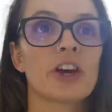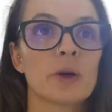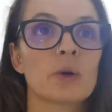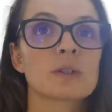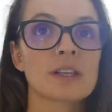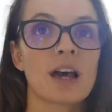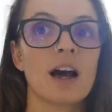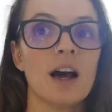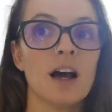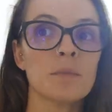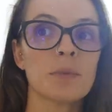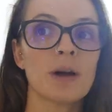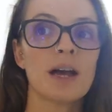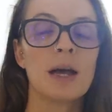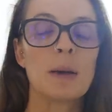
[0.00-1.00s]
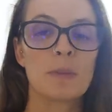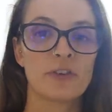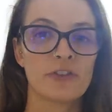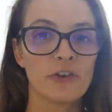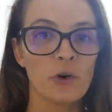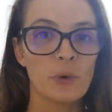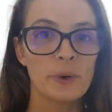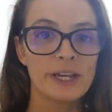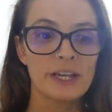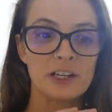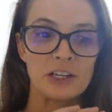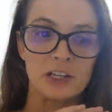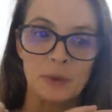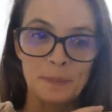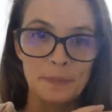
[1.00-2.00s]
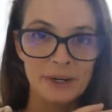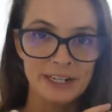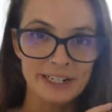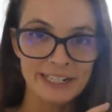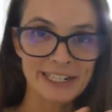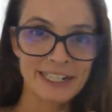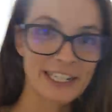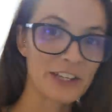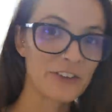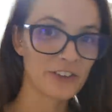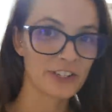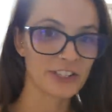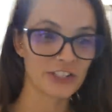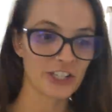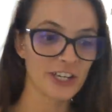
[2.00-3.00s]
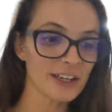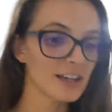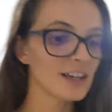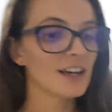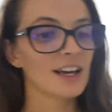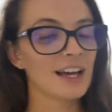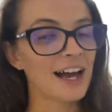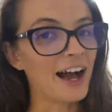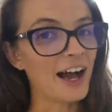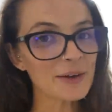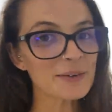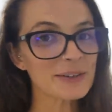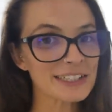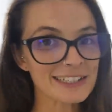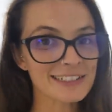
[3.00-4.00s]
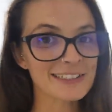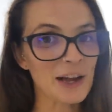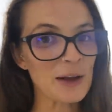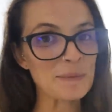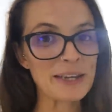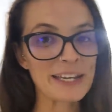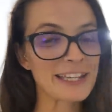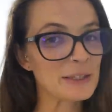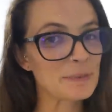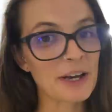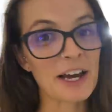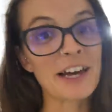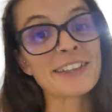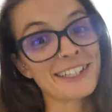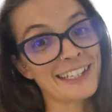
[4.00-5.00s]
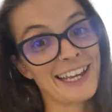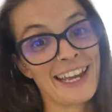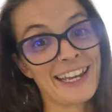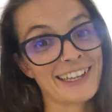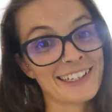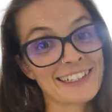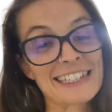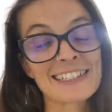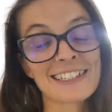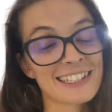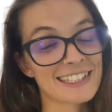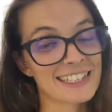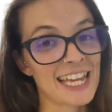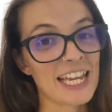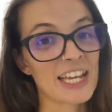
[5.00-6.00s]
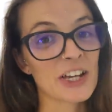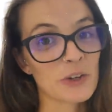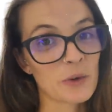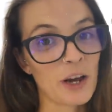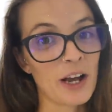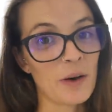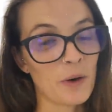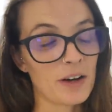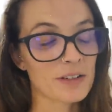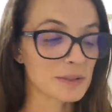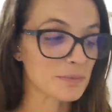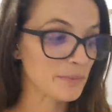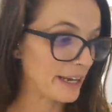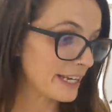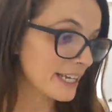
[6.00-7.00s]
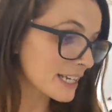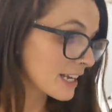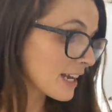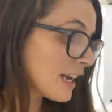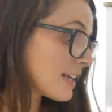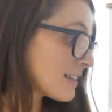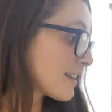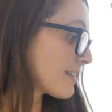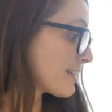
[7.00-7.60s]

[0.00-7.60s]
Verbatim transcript: those up before we can completely finish it. I'm gonna start making the birthday cake because it's gonna take quite a while to make. The